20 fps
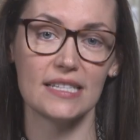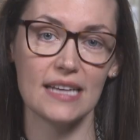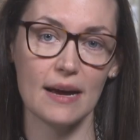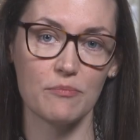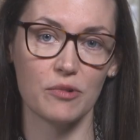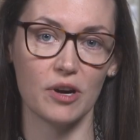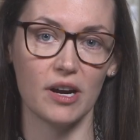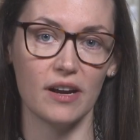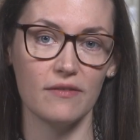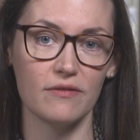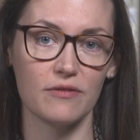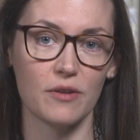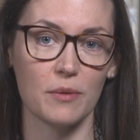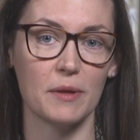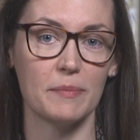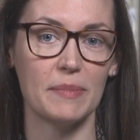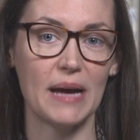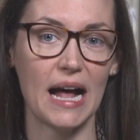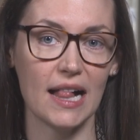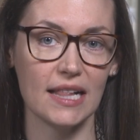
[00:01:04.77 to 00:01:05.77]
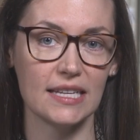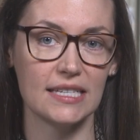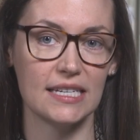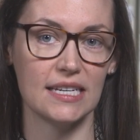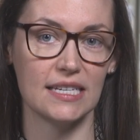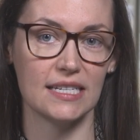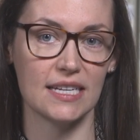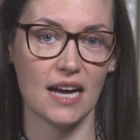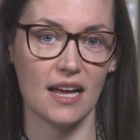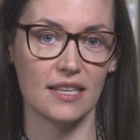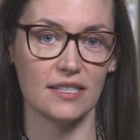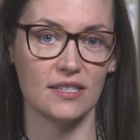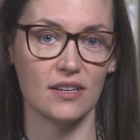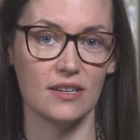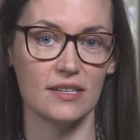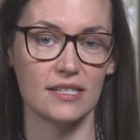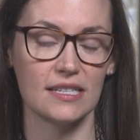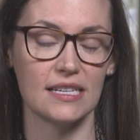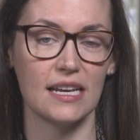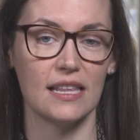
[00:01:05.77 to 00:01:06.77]
separate from the palatine
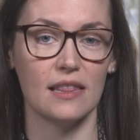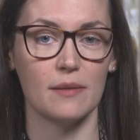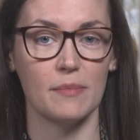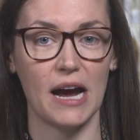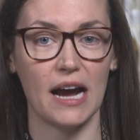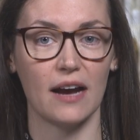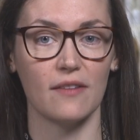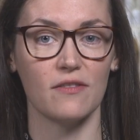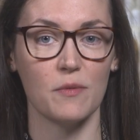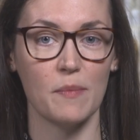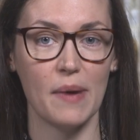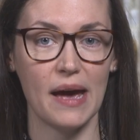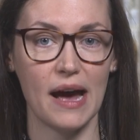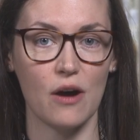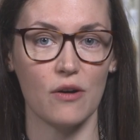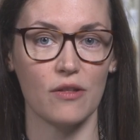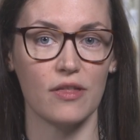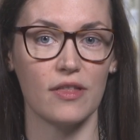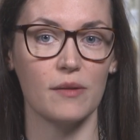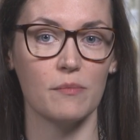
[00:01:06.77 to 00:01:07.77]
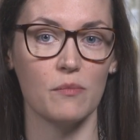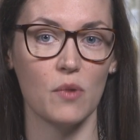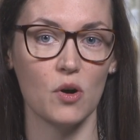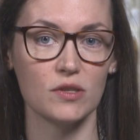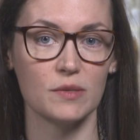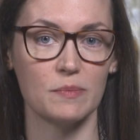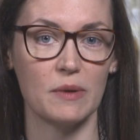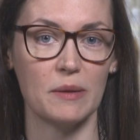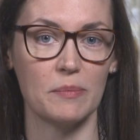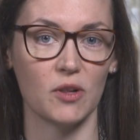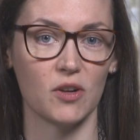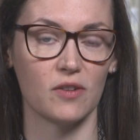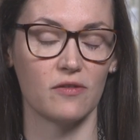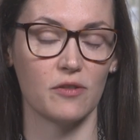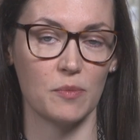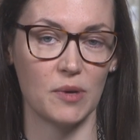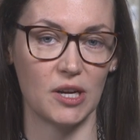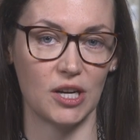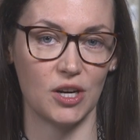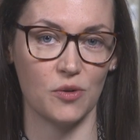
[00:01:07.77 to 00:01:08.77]
tonsils in the back of the mouth that most people are
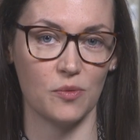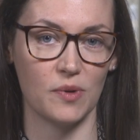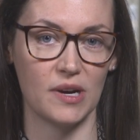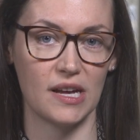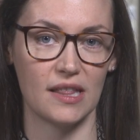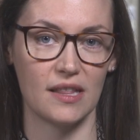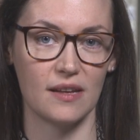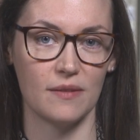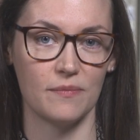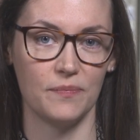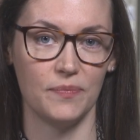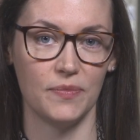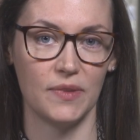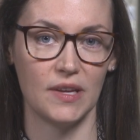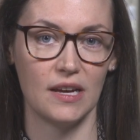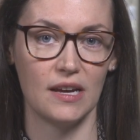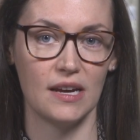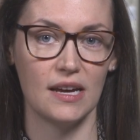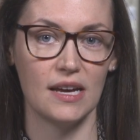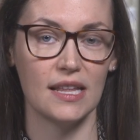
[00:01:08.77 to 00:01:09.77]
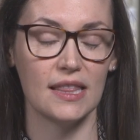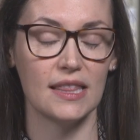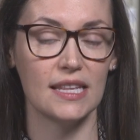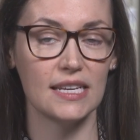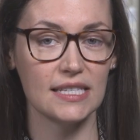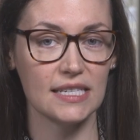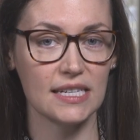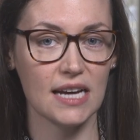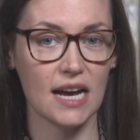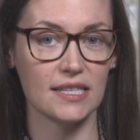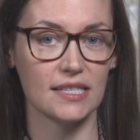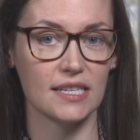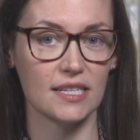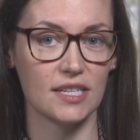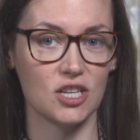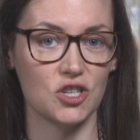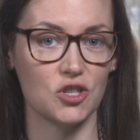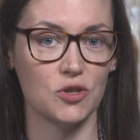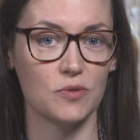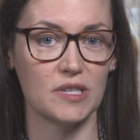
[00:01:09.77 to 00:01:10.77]
familiar with. This tonsil
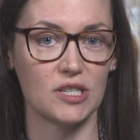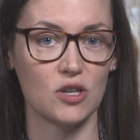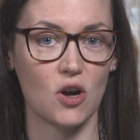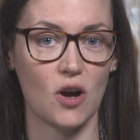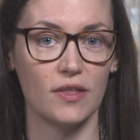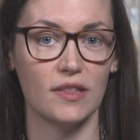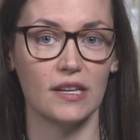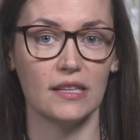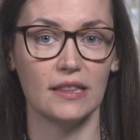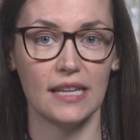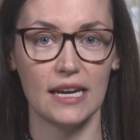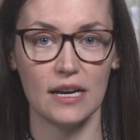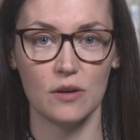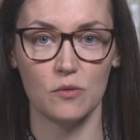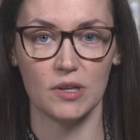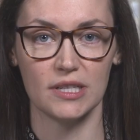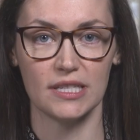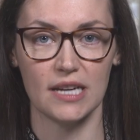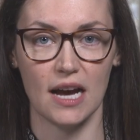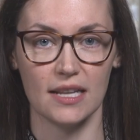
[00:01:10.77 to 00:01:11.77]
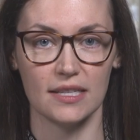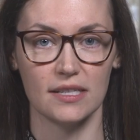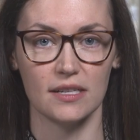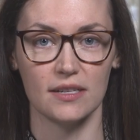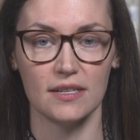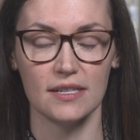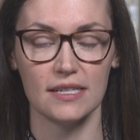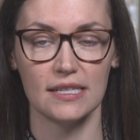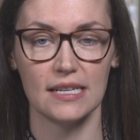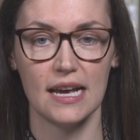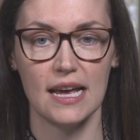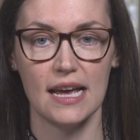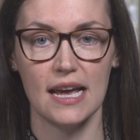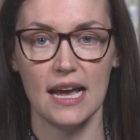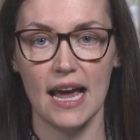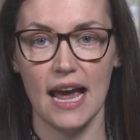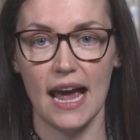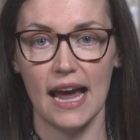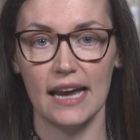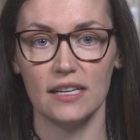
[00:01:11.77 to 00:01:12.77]
tissue is called the lingual tonsils,
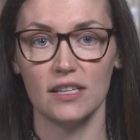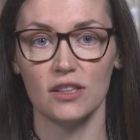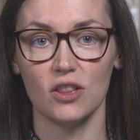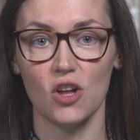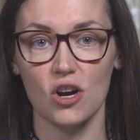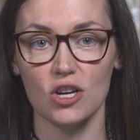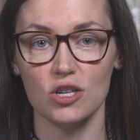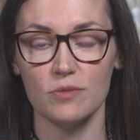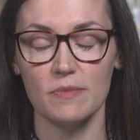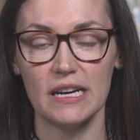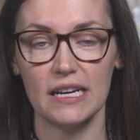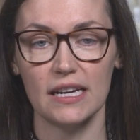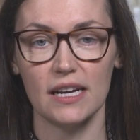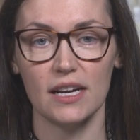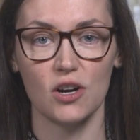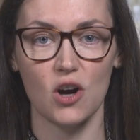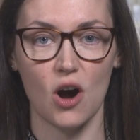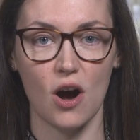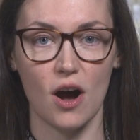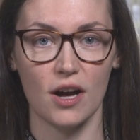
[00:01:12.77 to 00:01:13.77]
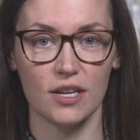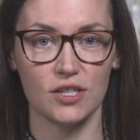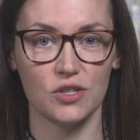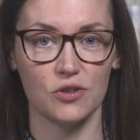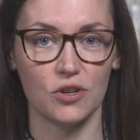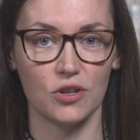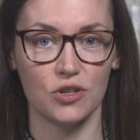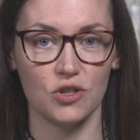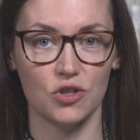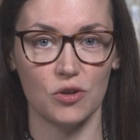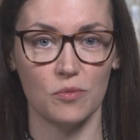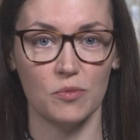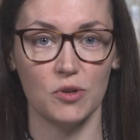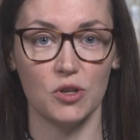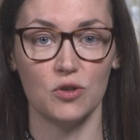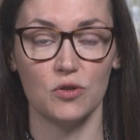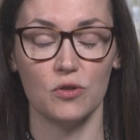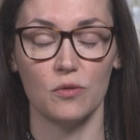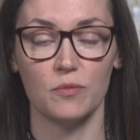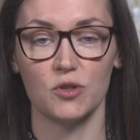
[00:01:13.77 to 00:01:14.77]
and enlargement can cause or
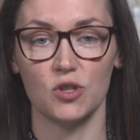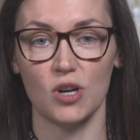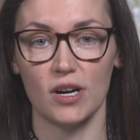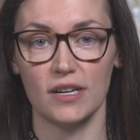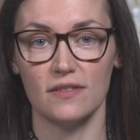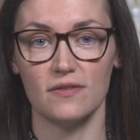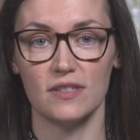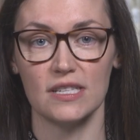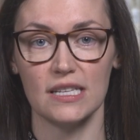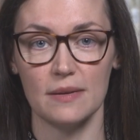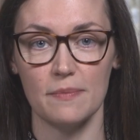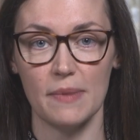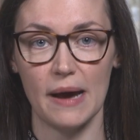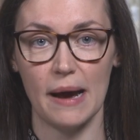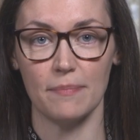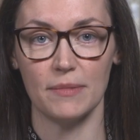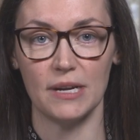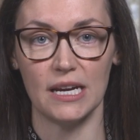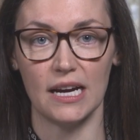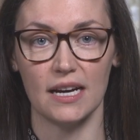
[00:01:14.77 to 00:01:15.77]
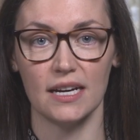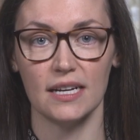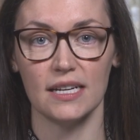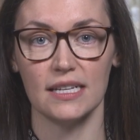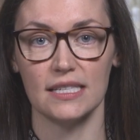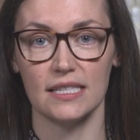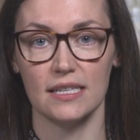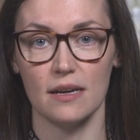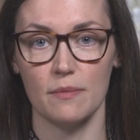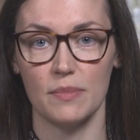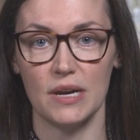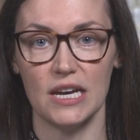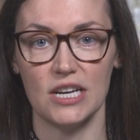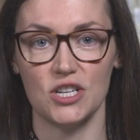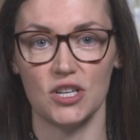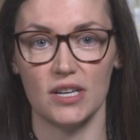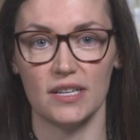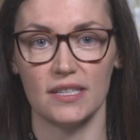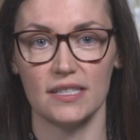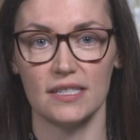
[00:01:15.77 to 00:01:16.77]
contribute to obstructive sleep apnea in some
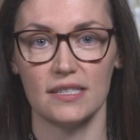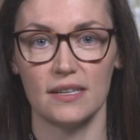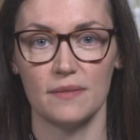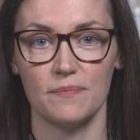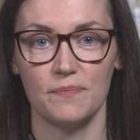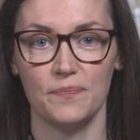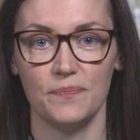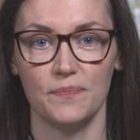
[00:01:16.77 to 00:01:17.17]
patients.